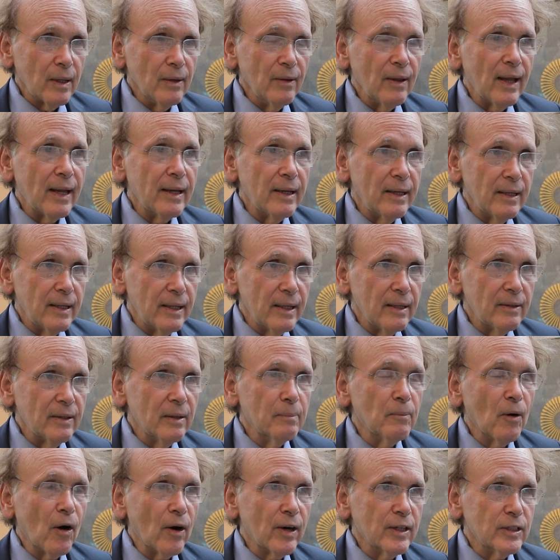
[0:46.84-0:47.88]
That the
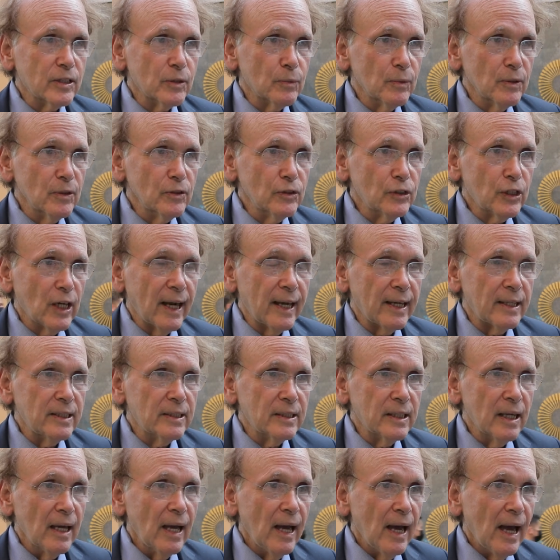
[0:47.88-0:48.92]
markets will
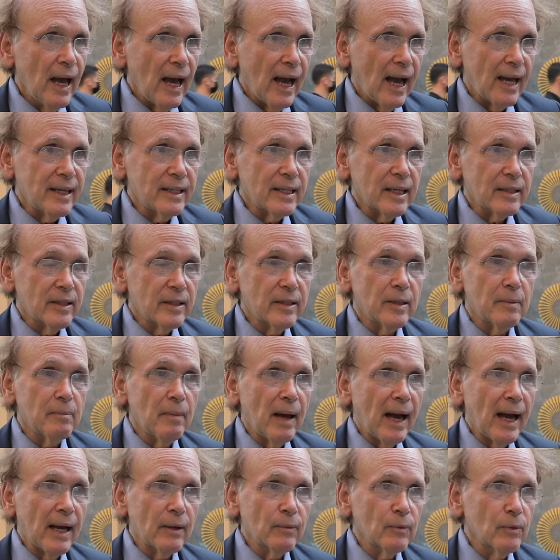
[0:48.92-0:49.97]
change, and yet the
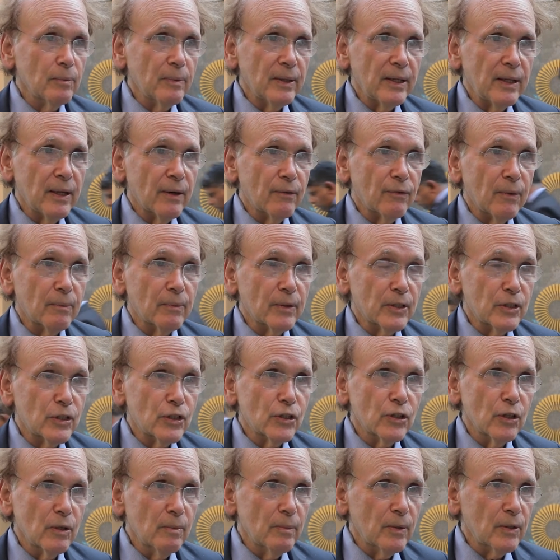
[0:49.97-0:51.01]
demand will be there from
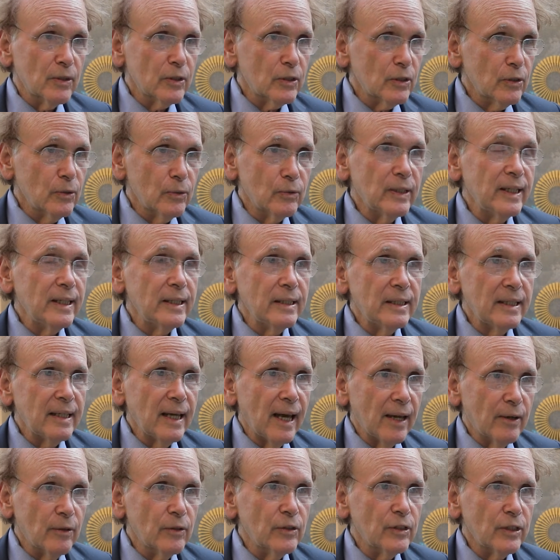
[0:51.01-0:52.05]
consumers who need the
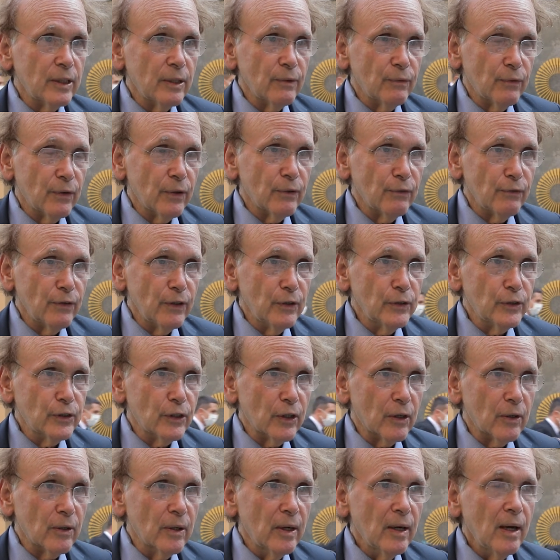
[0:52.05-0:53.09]
energy for the
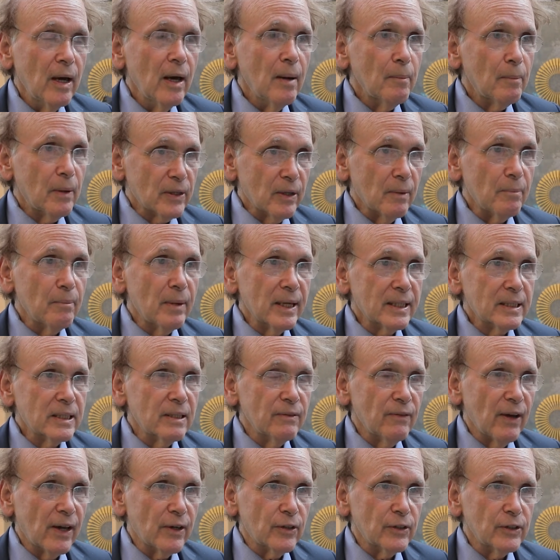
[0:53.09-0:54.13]
future, but the mix
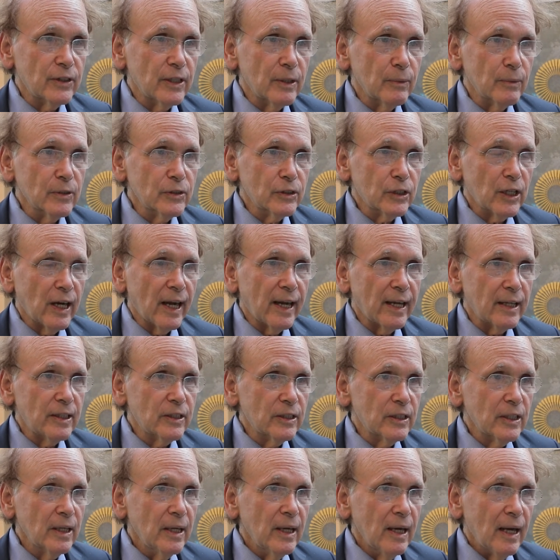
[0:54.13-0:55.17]
of energy will
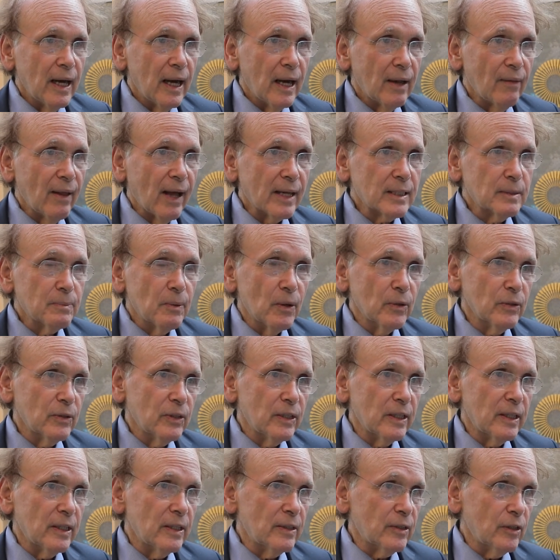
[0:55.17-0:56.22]
change, and that's both
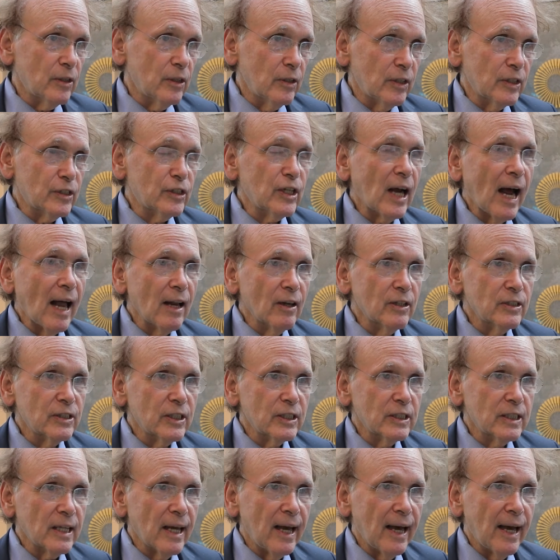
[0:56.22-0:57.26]
the challenge
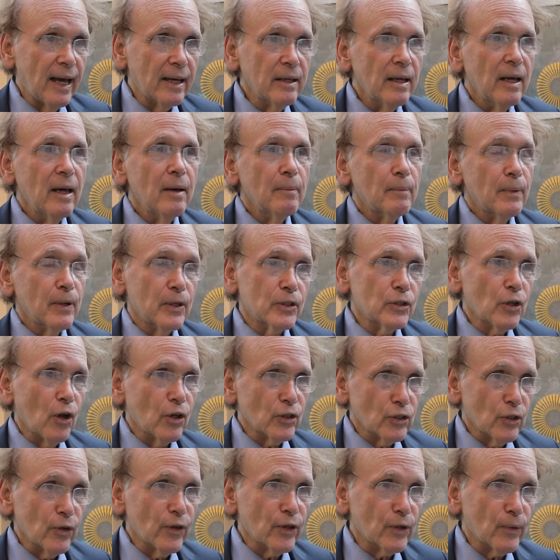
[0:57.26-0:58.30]
that's ahead, but it's
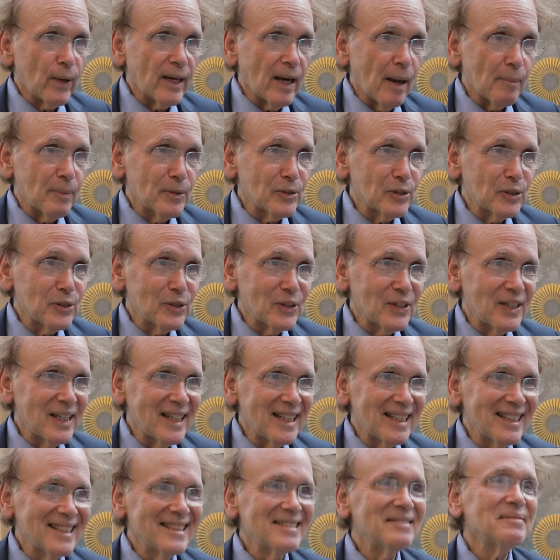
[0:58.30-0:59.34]
also the great opportunity.